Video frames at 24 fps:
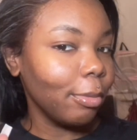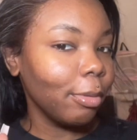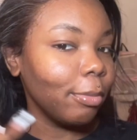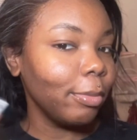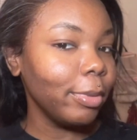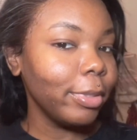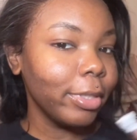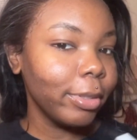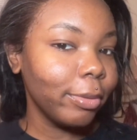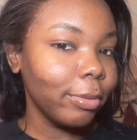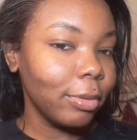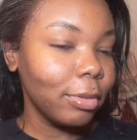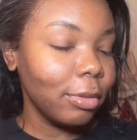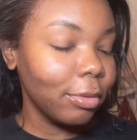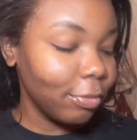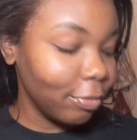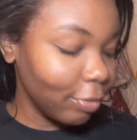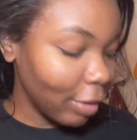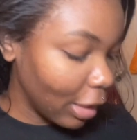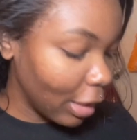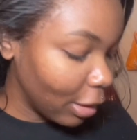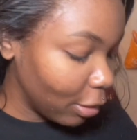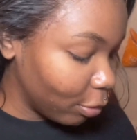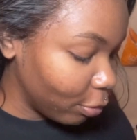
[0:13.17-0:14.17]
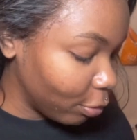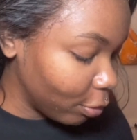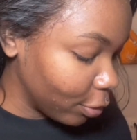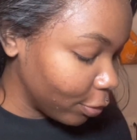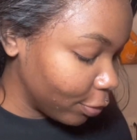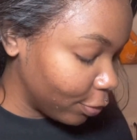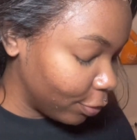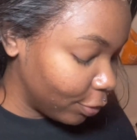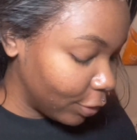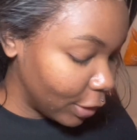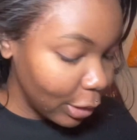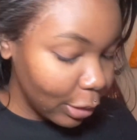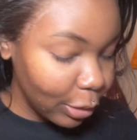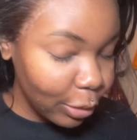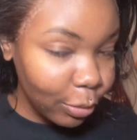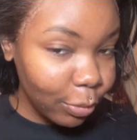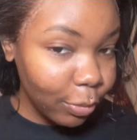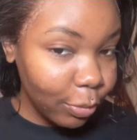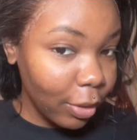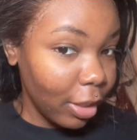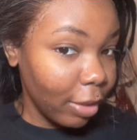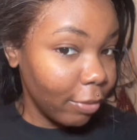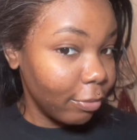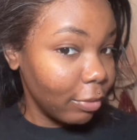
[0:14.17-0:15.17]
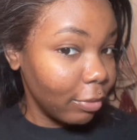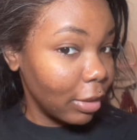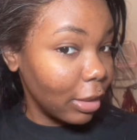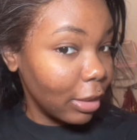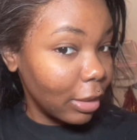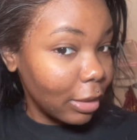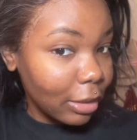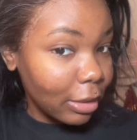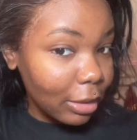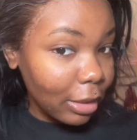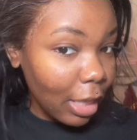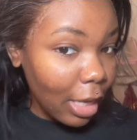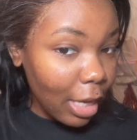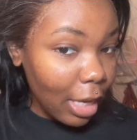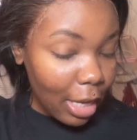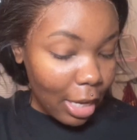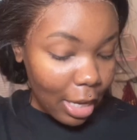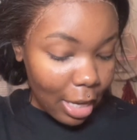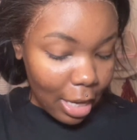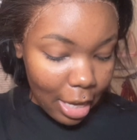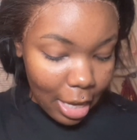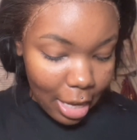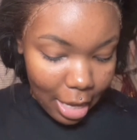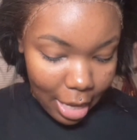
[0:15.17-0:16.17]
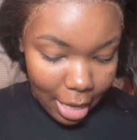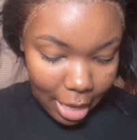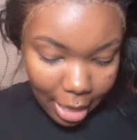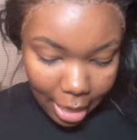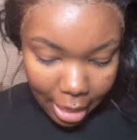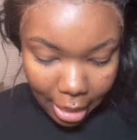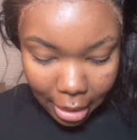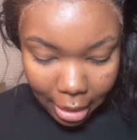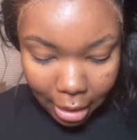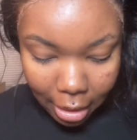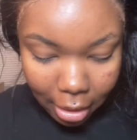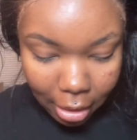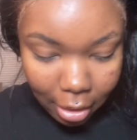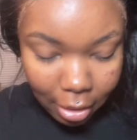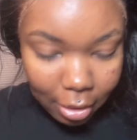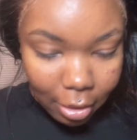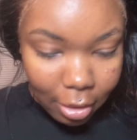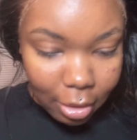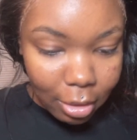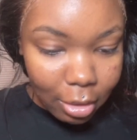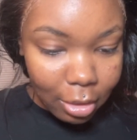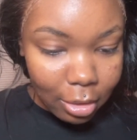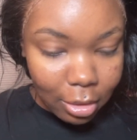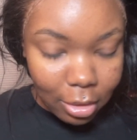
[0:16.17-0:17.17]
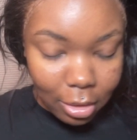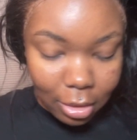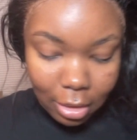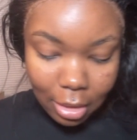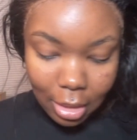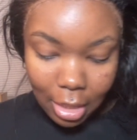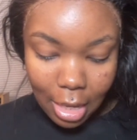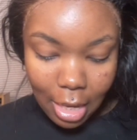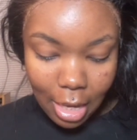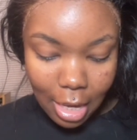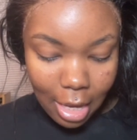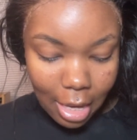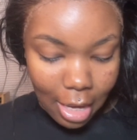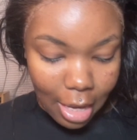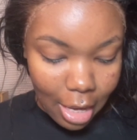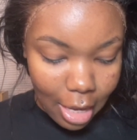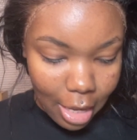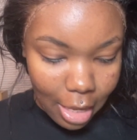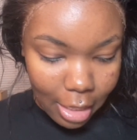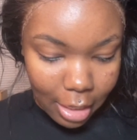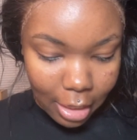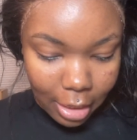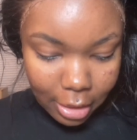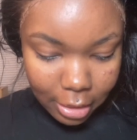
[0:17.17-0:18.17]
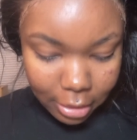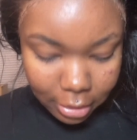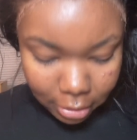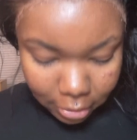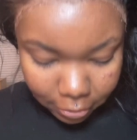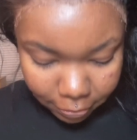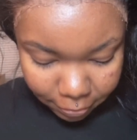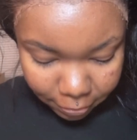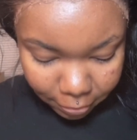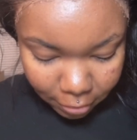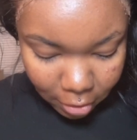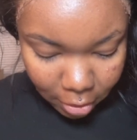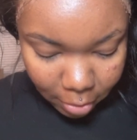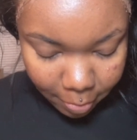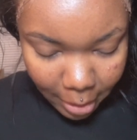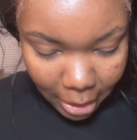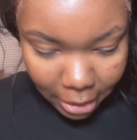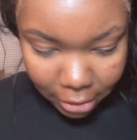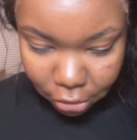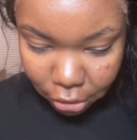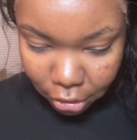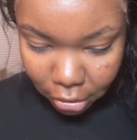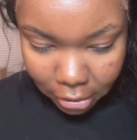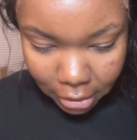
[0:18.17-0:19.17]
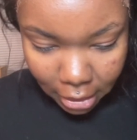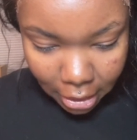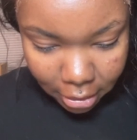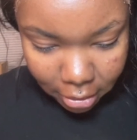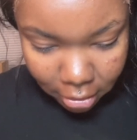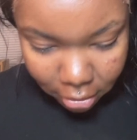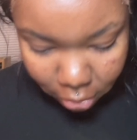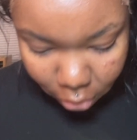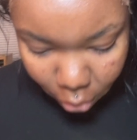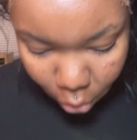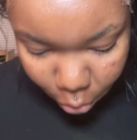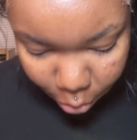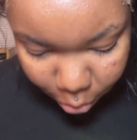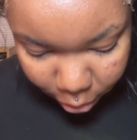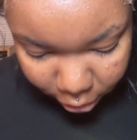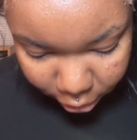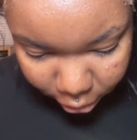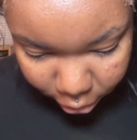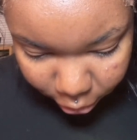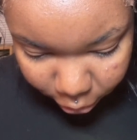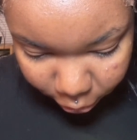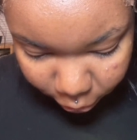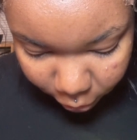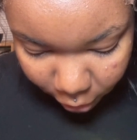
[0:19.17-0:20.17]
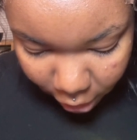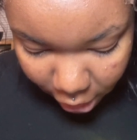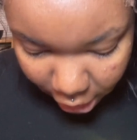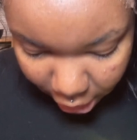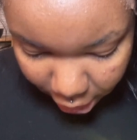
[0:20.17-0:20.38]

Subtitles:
But we here with the final review of this hair that is from, I just had this open too.